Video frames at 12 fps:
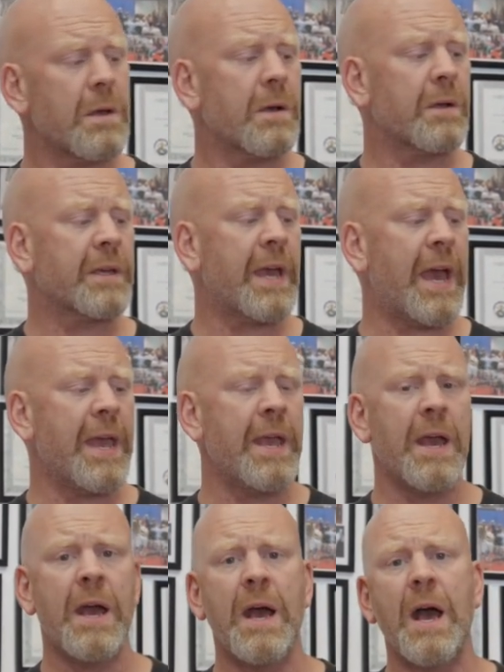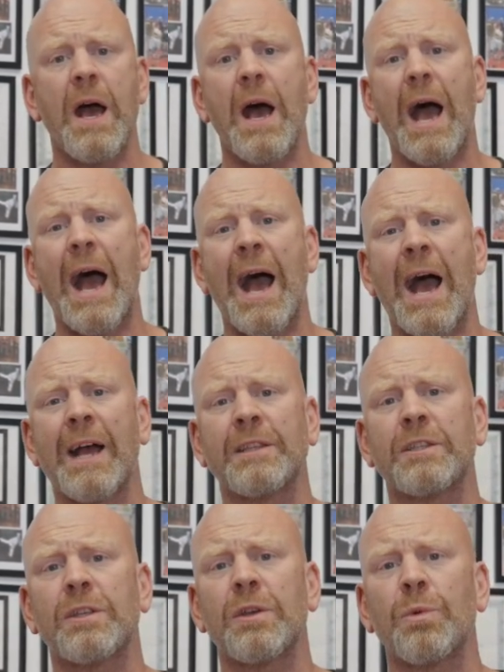okay?
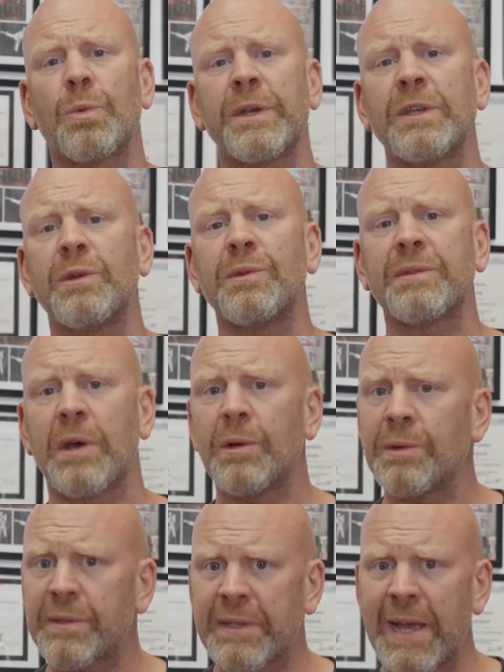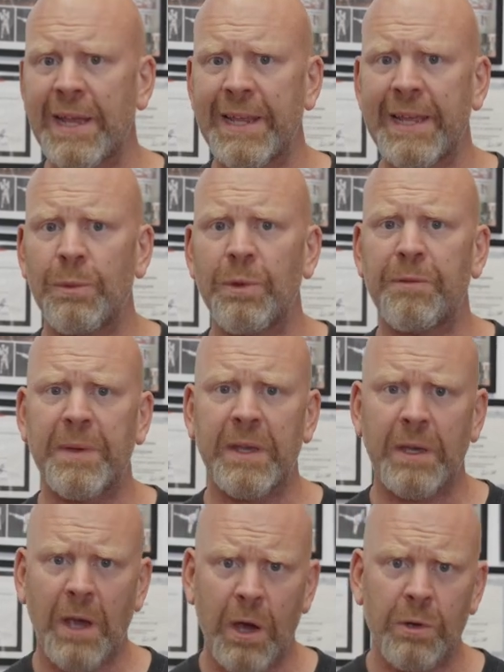And we use those daily. We've
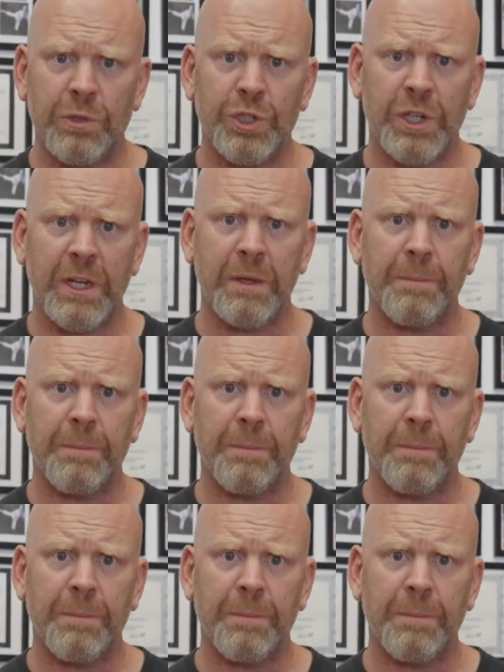been coaching